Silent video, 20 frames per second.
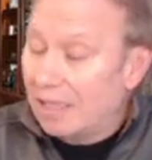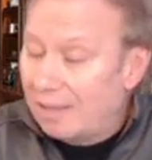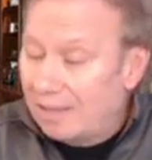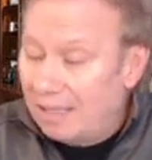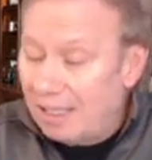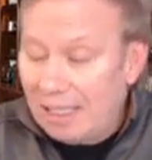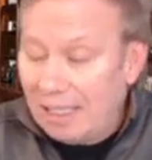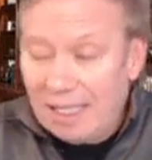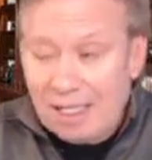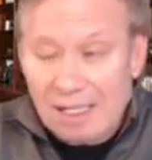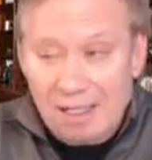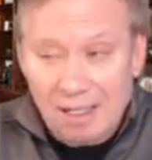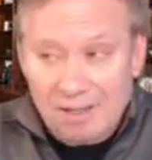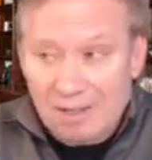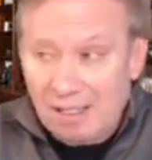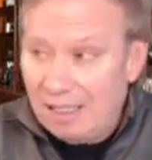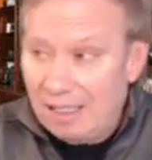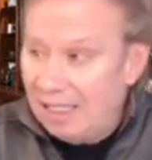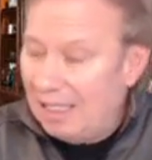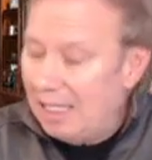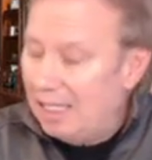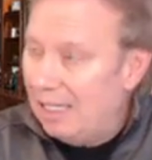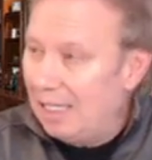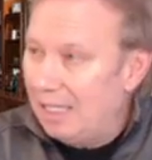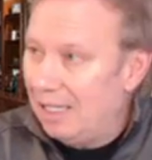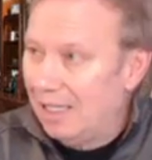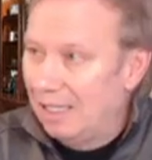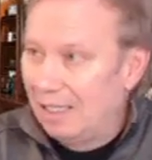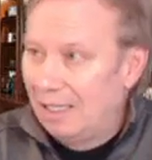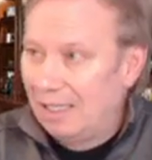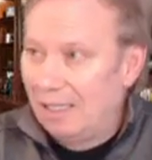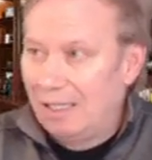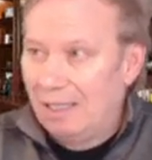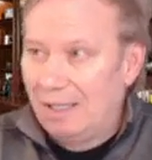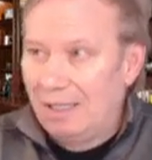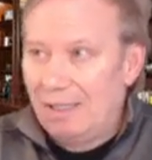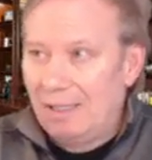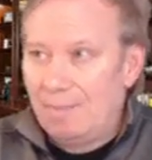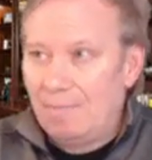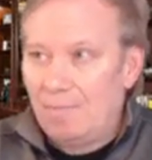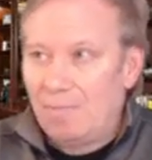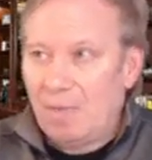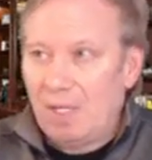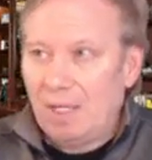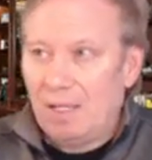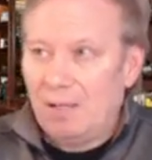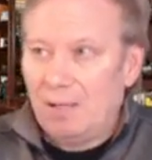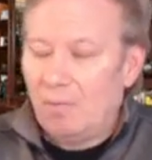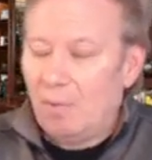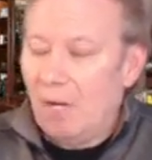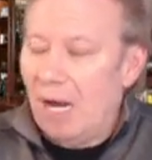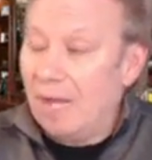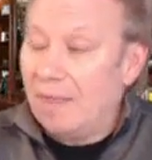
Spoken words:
City doesn't need, well,